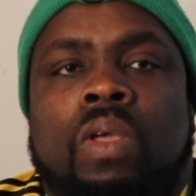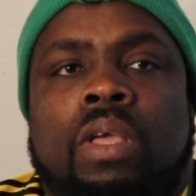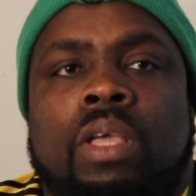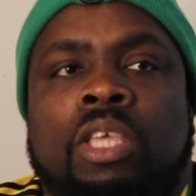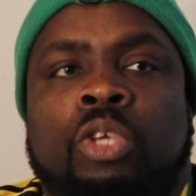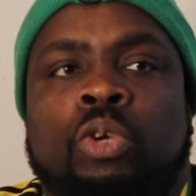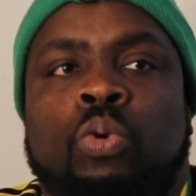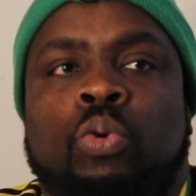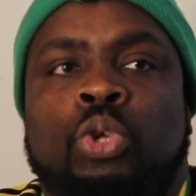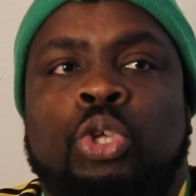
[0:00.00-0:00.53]

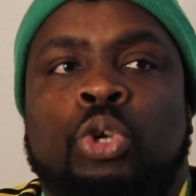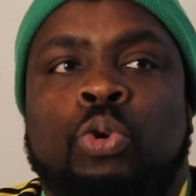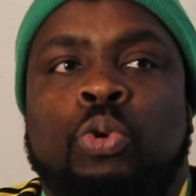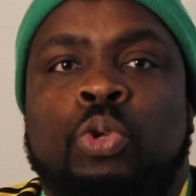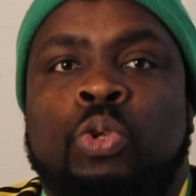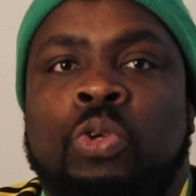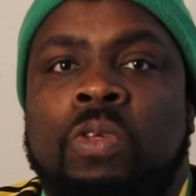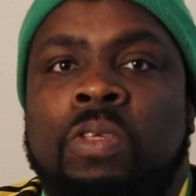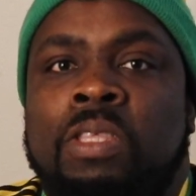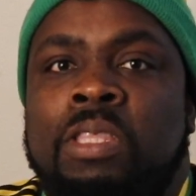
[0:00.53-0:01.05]

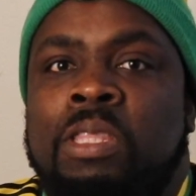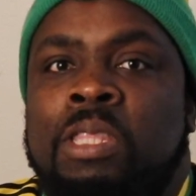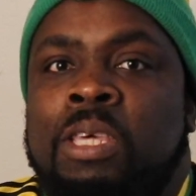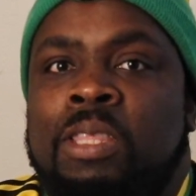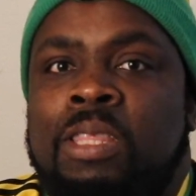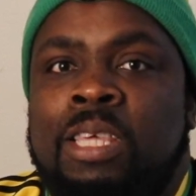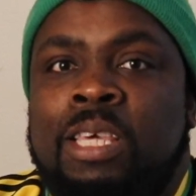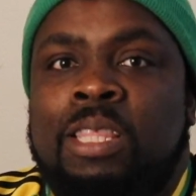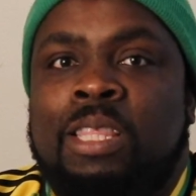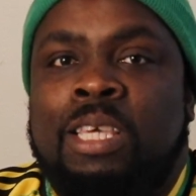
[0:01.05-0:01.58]

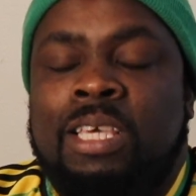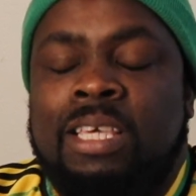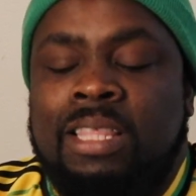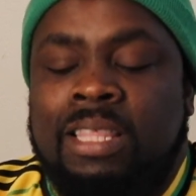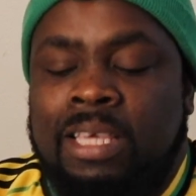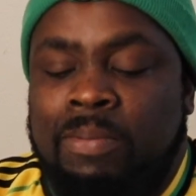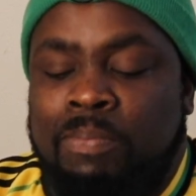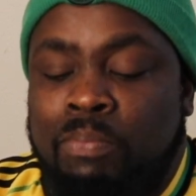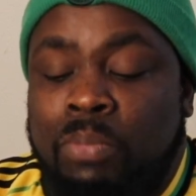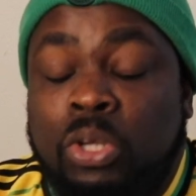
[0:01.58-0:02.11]

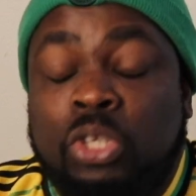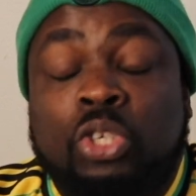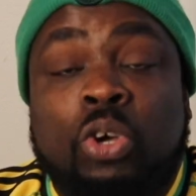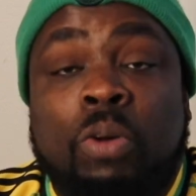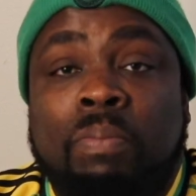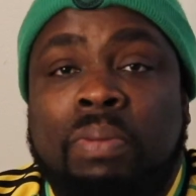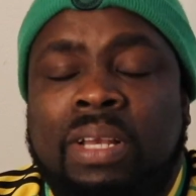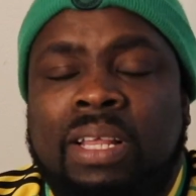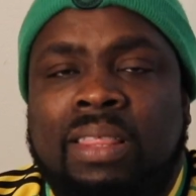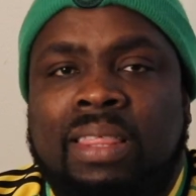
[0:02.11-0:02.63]
The bus
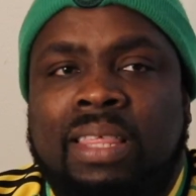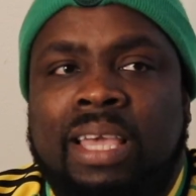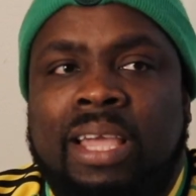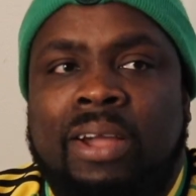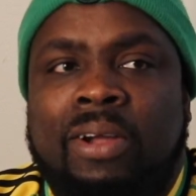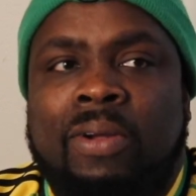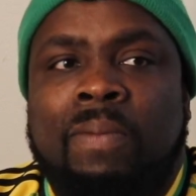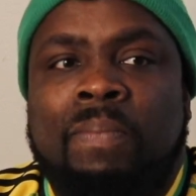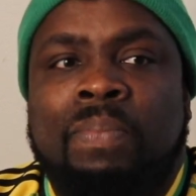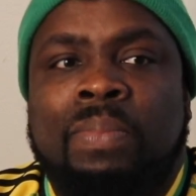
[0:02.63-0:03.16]
company
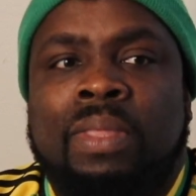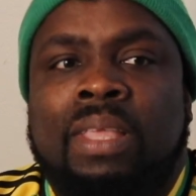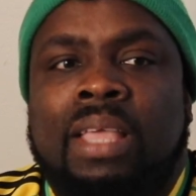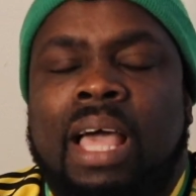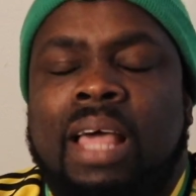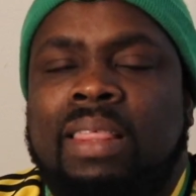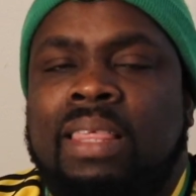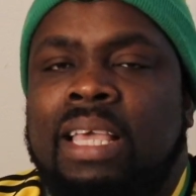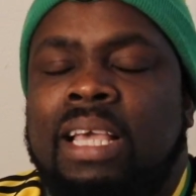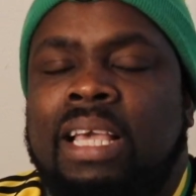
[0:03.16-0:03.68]
there,
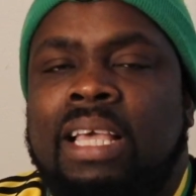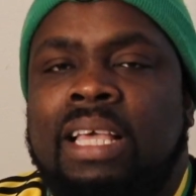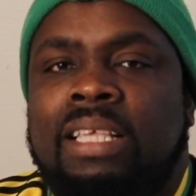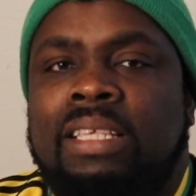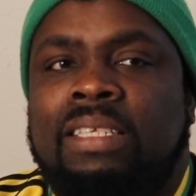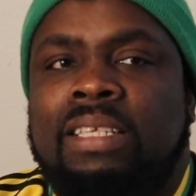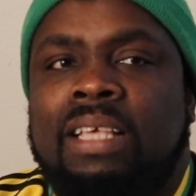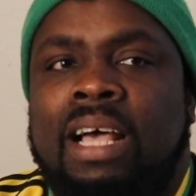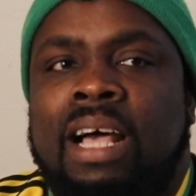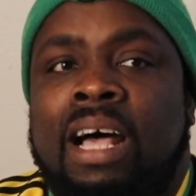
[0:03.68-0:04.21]
I think,
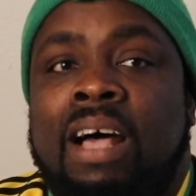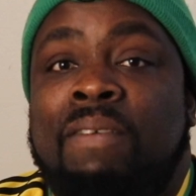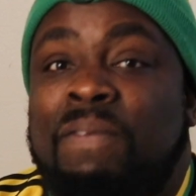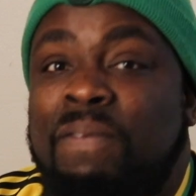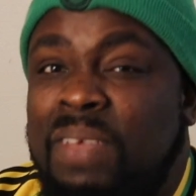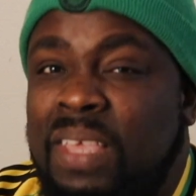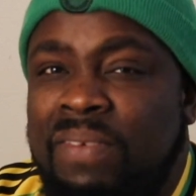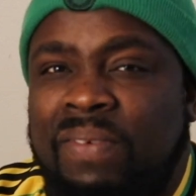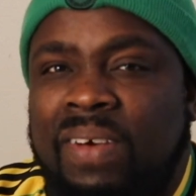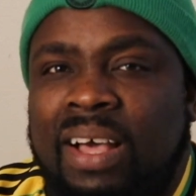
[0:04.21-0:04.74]
is
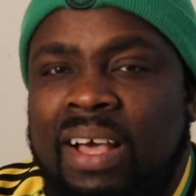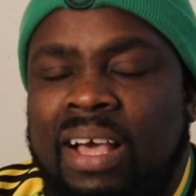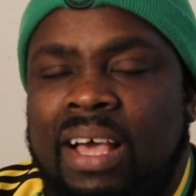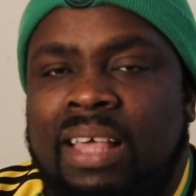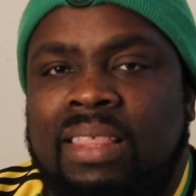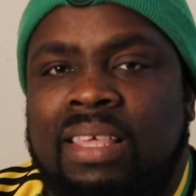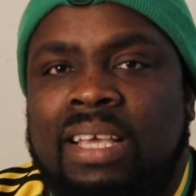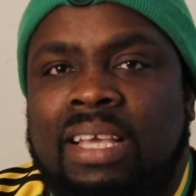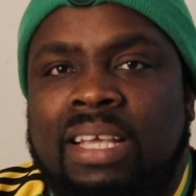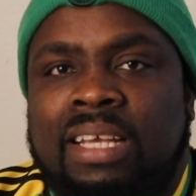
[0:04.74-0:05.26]
Viva, I
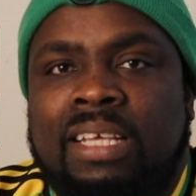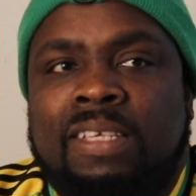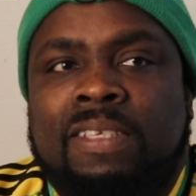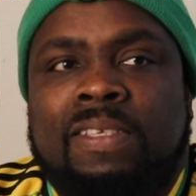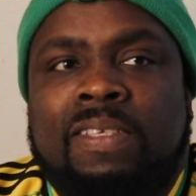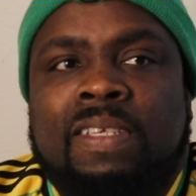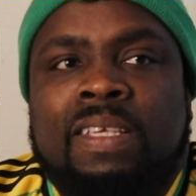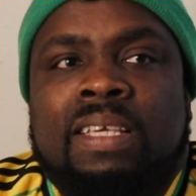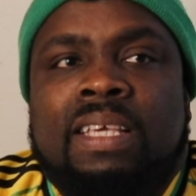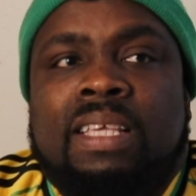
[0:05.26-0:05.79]
think it
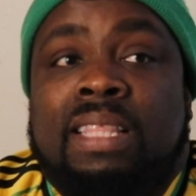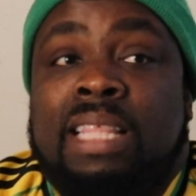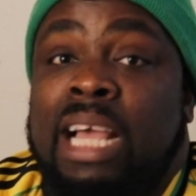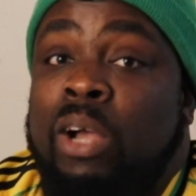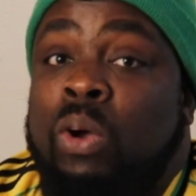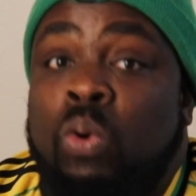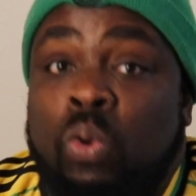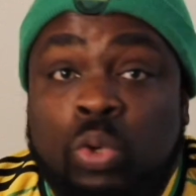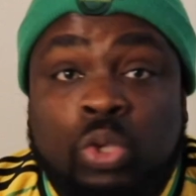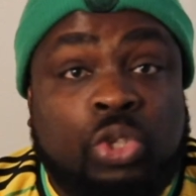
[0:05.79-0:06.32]
is,
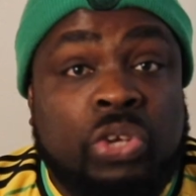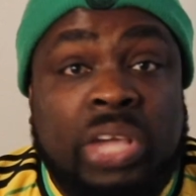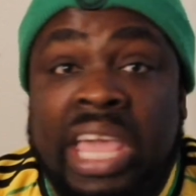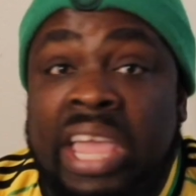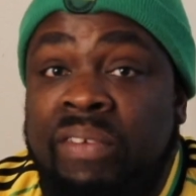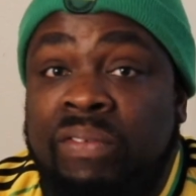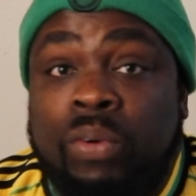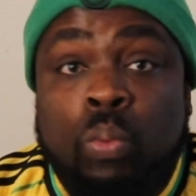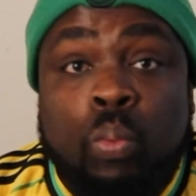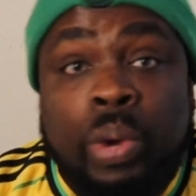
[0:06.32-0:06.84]
that goes to
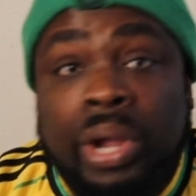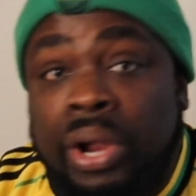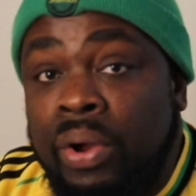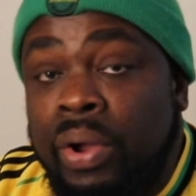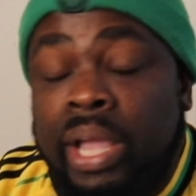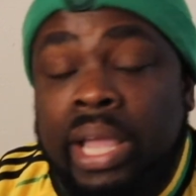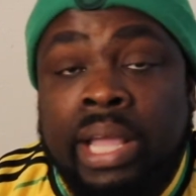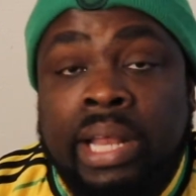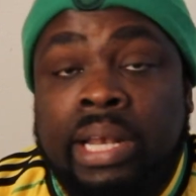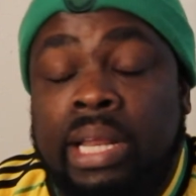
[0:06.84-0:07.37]
everywhere
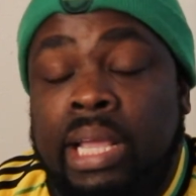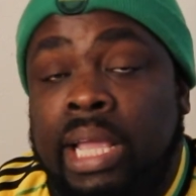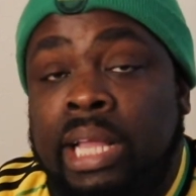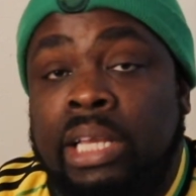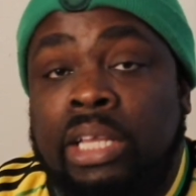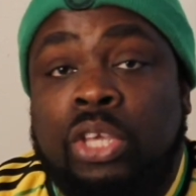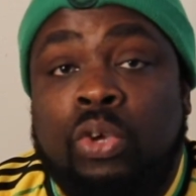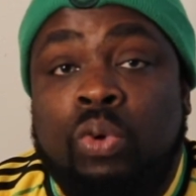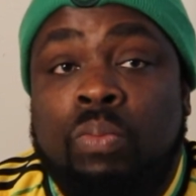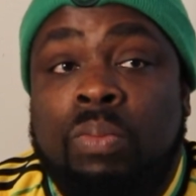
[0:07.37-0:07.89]
in
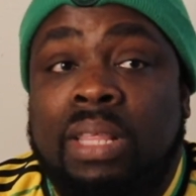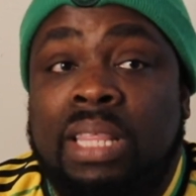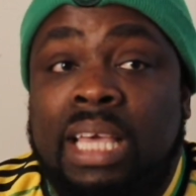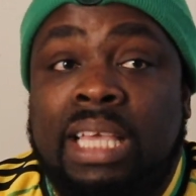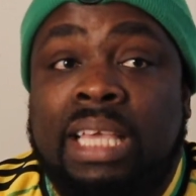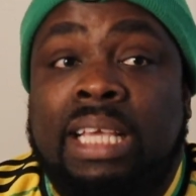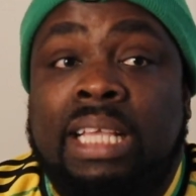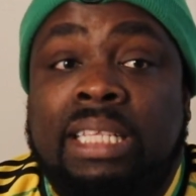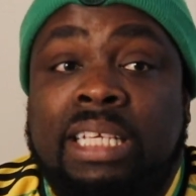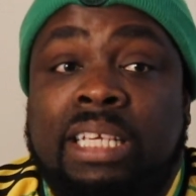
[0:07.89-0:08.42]
Cuba that you
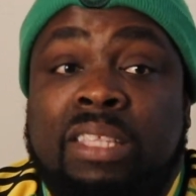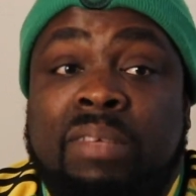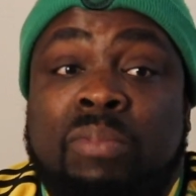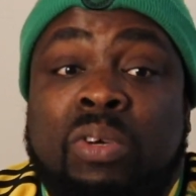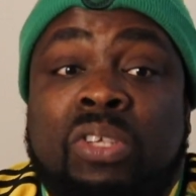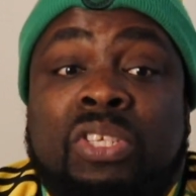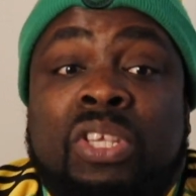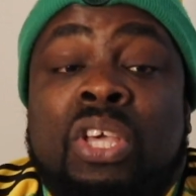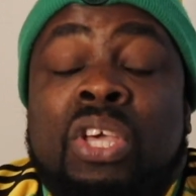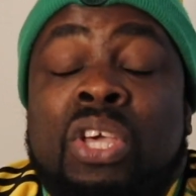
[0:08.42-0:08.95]
can take a
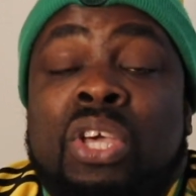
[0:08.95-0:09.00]
bus.